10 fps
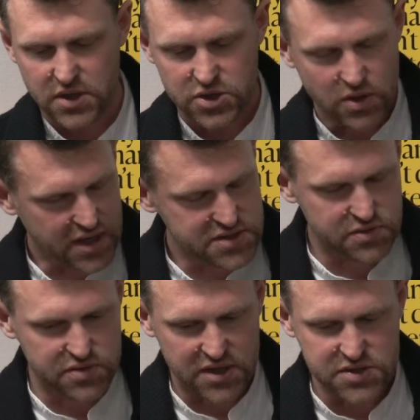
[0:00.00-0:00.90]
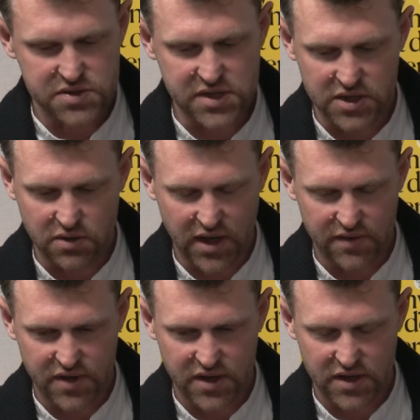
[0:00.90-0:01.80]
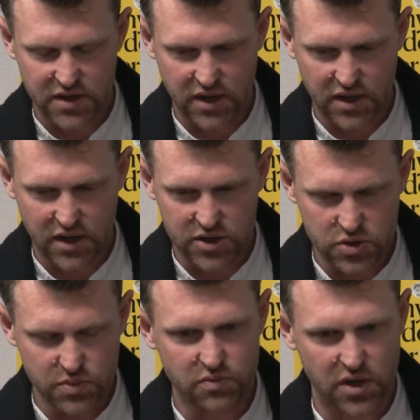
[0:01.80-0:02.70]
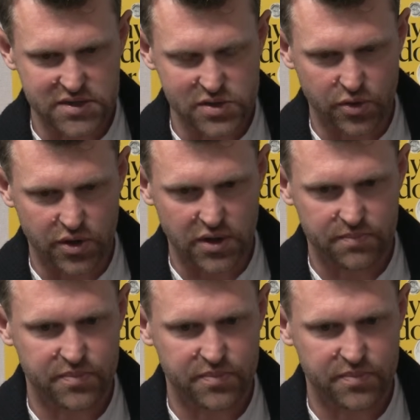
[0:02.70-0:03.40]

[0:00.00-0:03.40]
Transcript: as you say, you have a human rights lawyer